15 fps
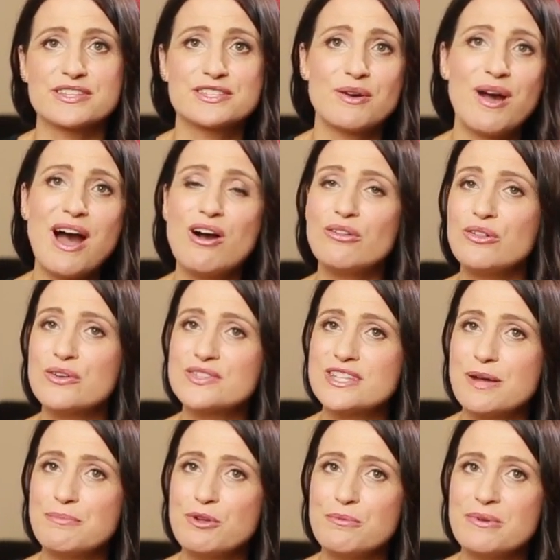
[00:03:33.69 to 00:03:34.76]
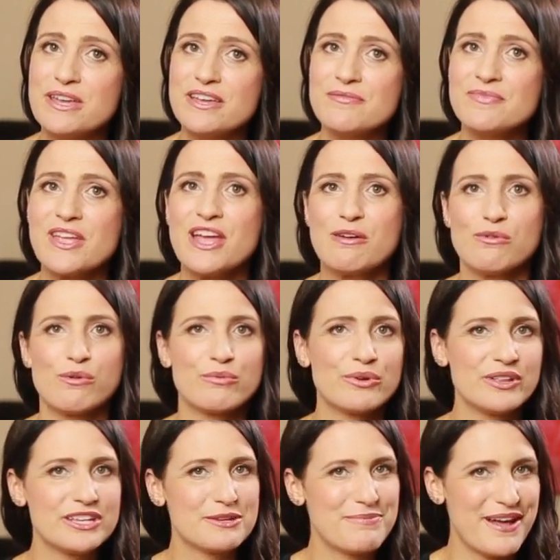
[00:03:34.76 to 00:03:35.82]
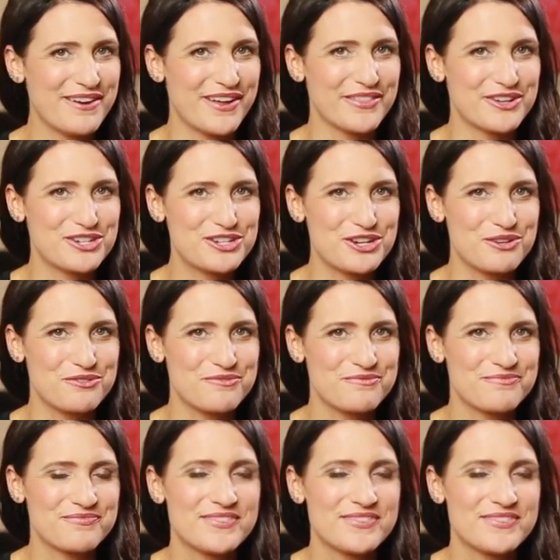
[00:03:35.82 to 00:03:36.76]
so how close up you'll be will really depend on the shoot.